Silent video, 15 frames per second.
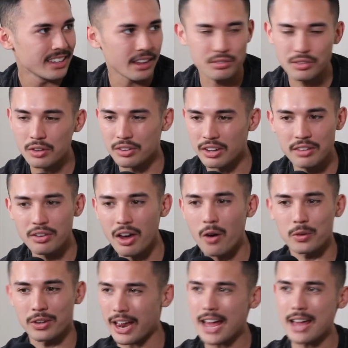is because his
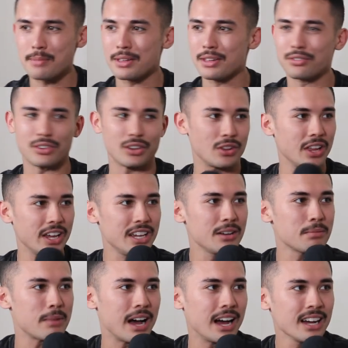whole game is the lead
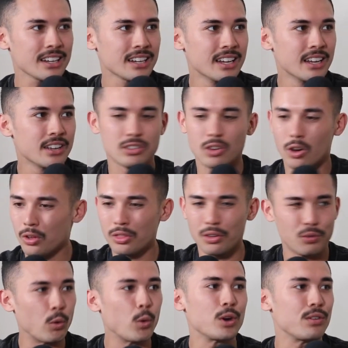and mark on the
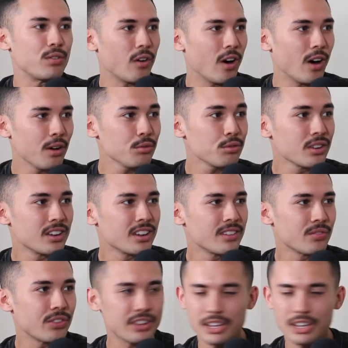forty-fives. Mm.